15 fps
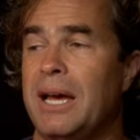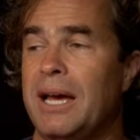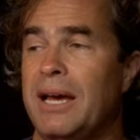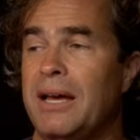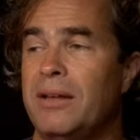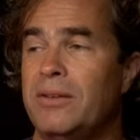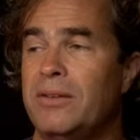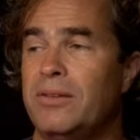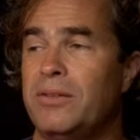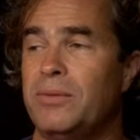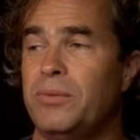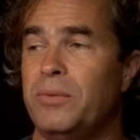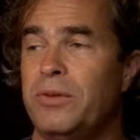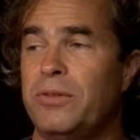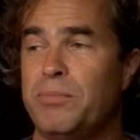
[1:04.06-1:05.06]
and
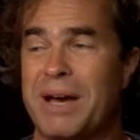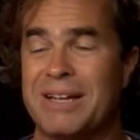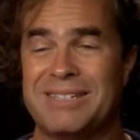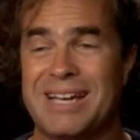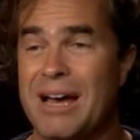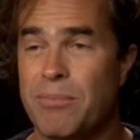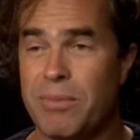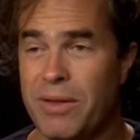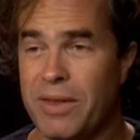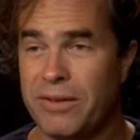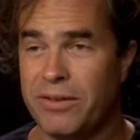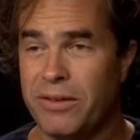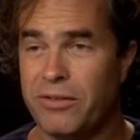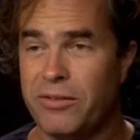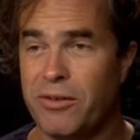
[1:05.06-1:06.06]
was spat out by that
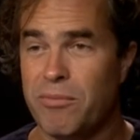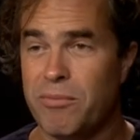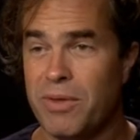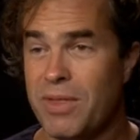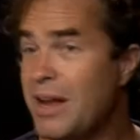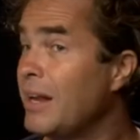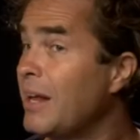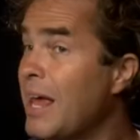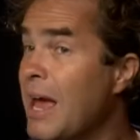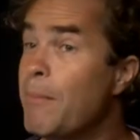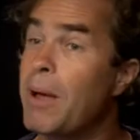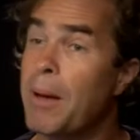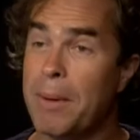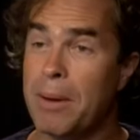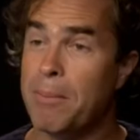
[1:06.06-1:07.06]
system, but then kept
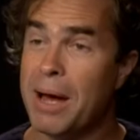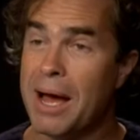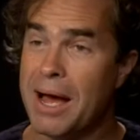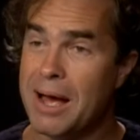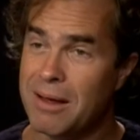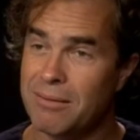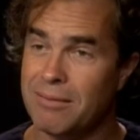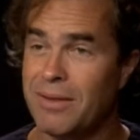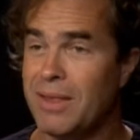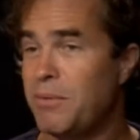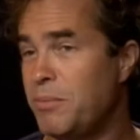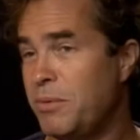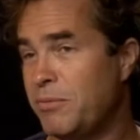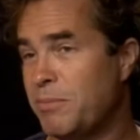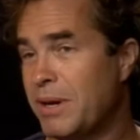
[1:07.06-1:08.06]
coming back when they
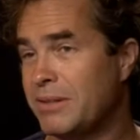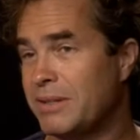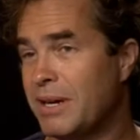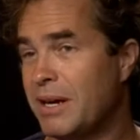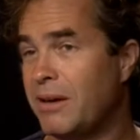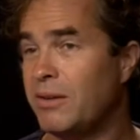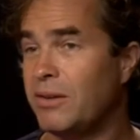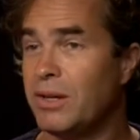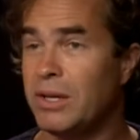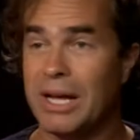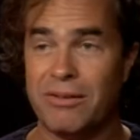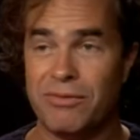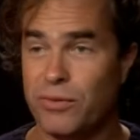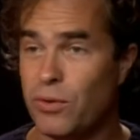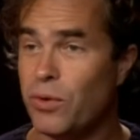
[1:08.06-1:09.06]
would be spat out
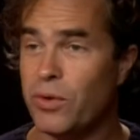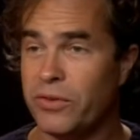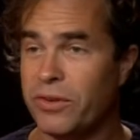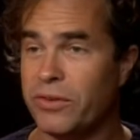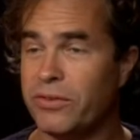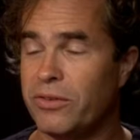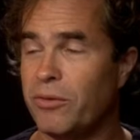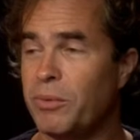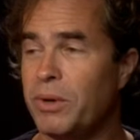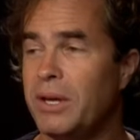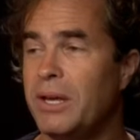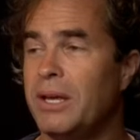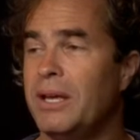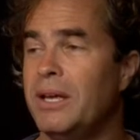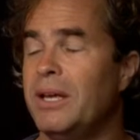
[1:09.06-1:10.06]
and fought the system.
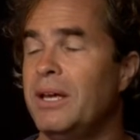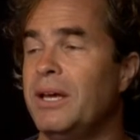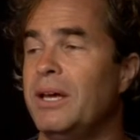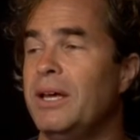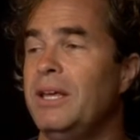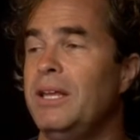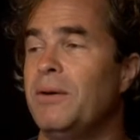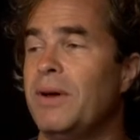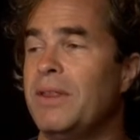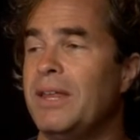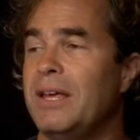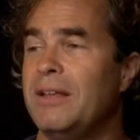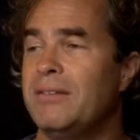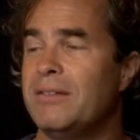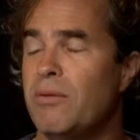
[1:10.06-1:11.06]
You know, I
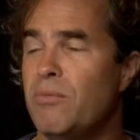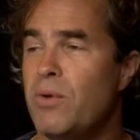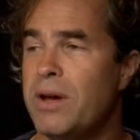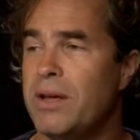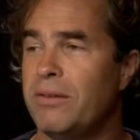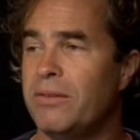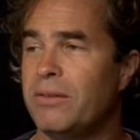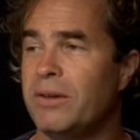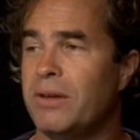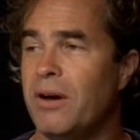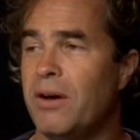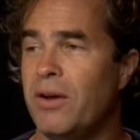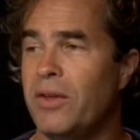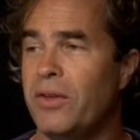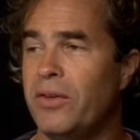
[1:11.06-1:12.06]
think in some ways
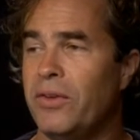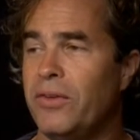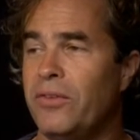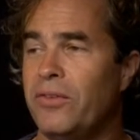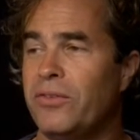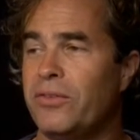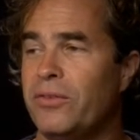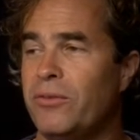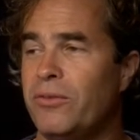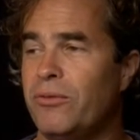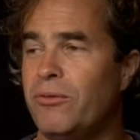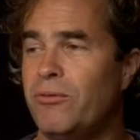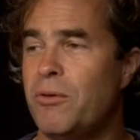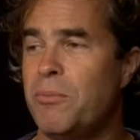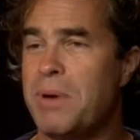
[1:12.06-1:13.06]
Garland's
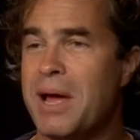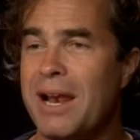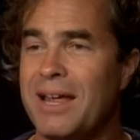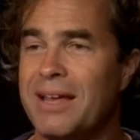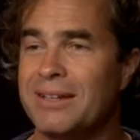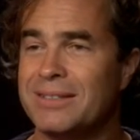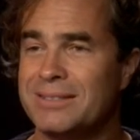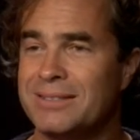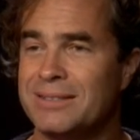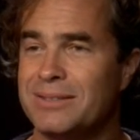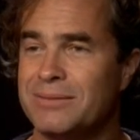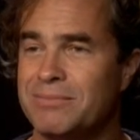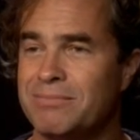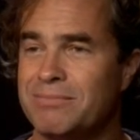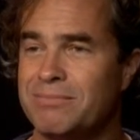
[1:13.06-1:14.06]

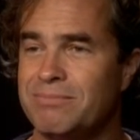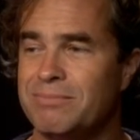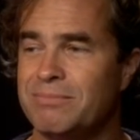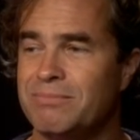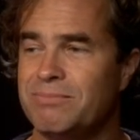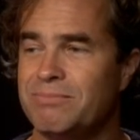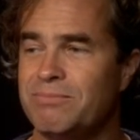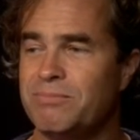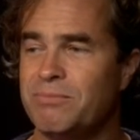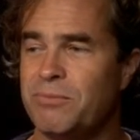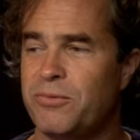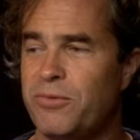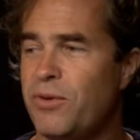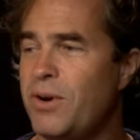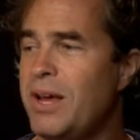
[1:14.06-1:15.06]
rebellious
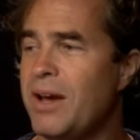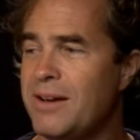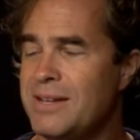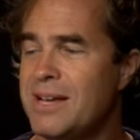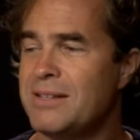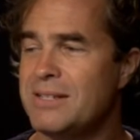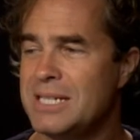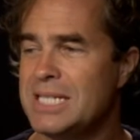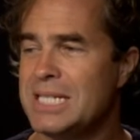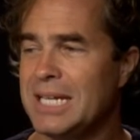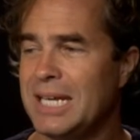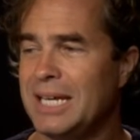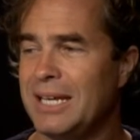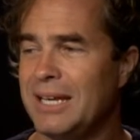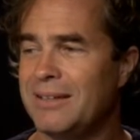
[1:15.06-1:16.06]
free
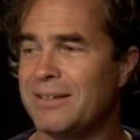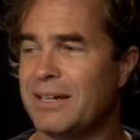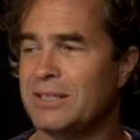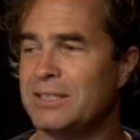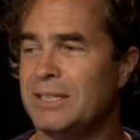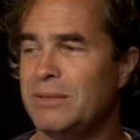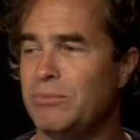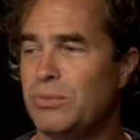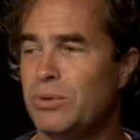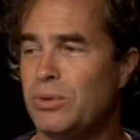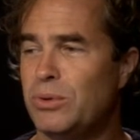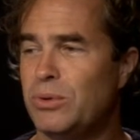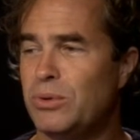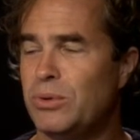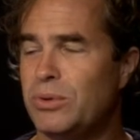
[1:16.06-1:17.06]
identity is actually
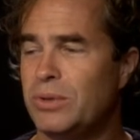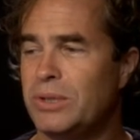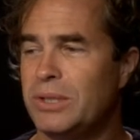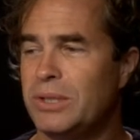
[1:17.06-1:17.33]
more